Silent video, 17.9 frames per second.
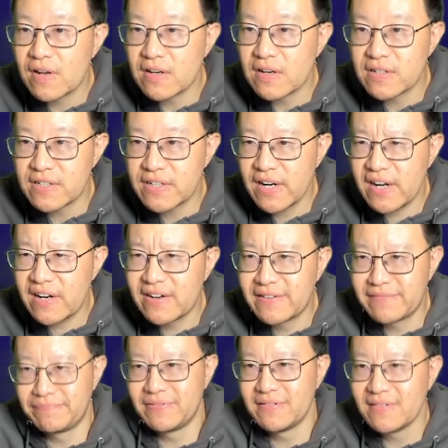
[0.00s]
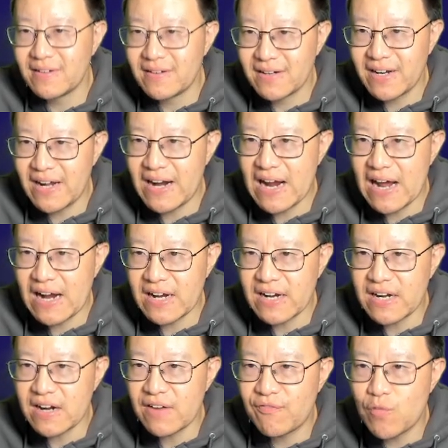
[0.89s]
6, get out of
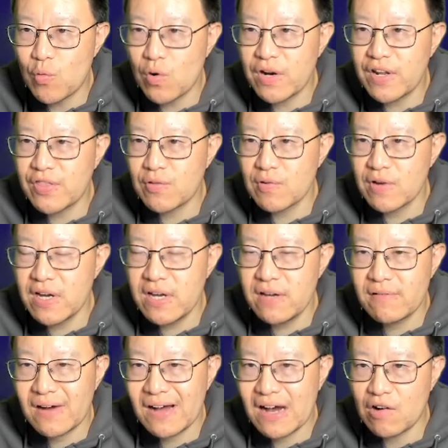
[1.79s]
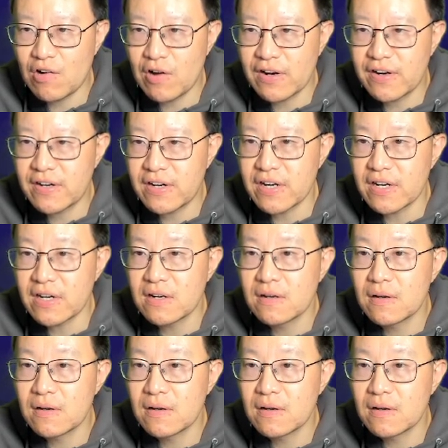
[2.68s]
here. 43 RST.